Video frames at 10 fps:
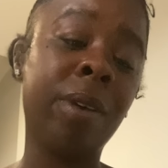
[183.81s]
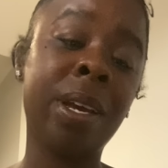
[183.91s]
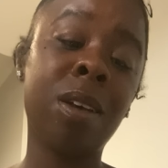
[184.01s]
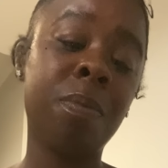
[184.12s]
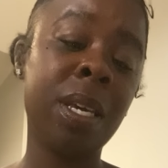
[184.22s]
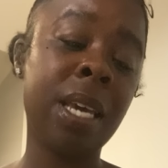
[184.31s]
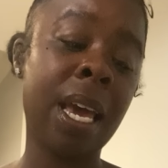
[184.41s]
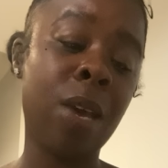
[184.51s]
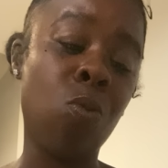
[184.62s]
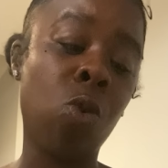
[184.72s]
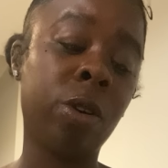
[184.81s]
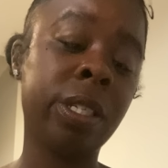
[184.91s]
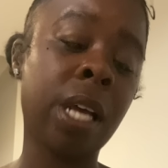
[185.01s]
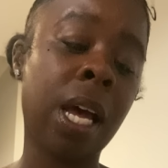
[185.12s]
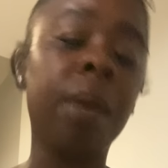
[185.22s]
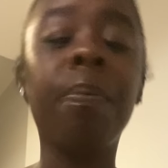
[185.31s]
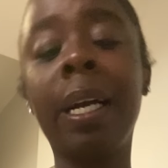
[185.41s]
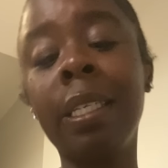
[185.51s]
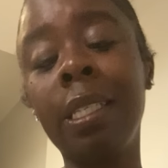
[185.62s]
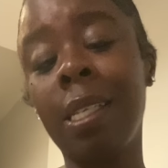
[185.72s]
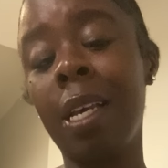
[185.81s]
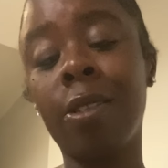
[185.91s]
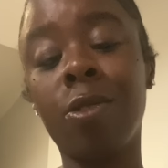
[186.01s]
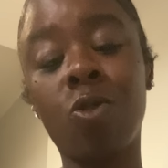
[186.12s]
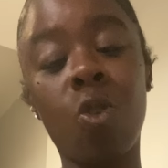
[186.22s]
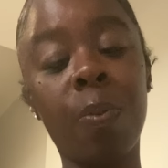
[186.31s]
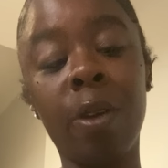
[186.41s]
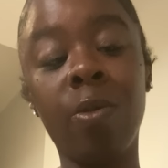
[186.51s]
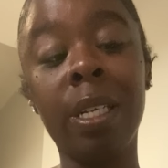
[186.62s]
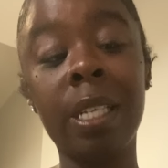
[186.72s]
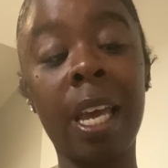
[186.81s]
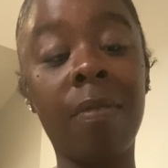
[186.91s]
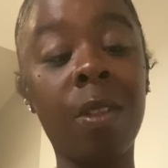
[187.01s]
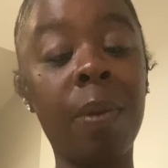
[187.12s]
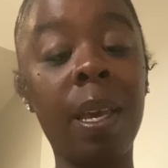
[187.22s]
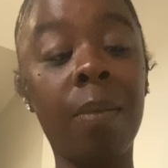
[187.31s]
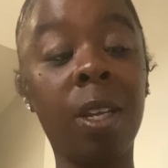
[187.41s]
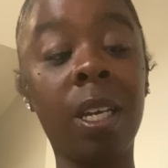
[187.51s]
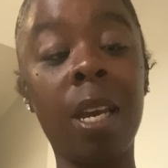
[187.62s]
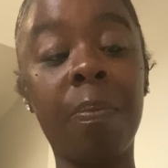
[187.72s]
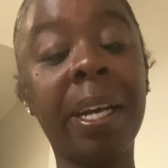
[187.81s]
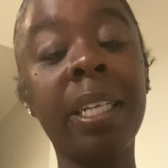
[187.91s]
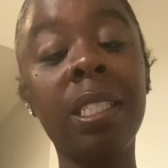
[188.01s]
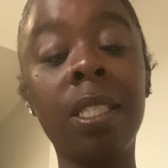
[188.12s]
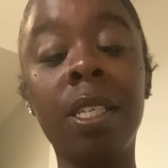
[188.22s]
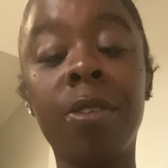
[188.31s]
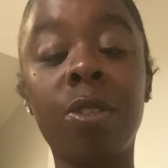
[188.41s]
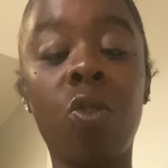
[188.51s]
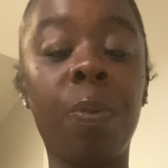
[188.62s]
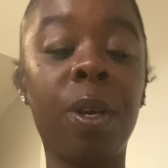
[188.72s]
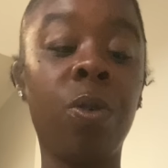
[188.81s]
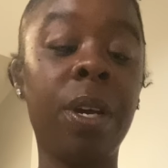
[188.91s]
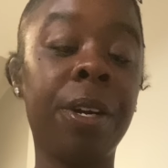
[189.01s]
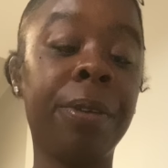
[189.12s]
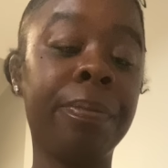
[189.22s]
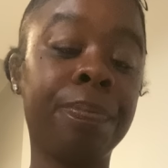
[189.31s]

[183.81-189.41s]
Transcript: It could be a water sign, Pisces, Cancer, Scorpio. It doesn't have to be. I'm looking at Pisces here, Scorpio here.